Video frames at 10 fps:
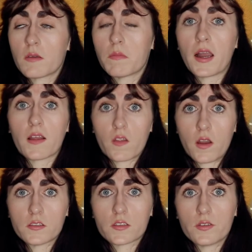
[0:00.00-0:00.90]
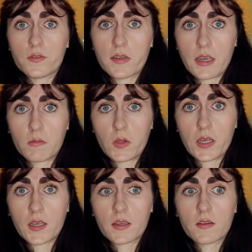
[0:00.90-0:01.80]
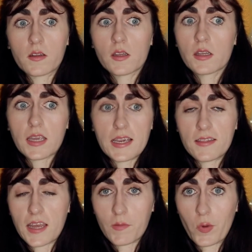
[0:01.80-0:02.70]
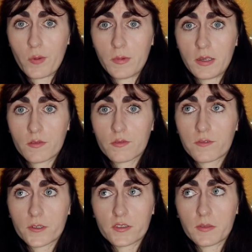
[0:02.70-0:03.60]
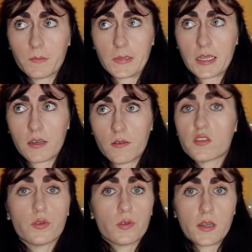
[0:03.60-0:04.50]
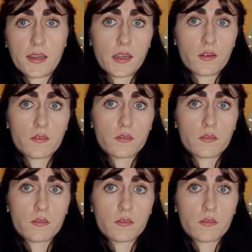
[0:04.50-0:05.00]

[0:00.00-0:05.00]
biological family in that moment for somebody too late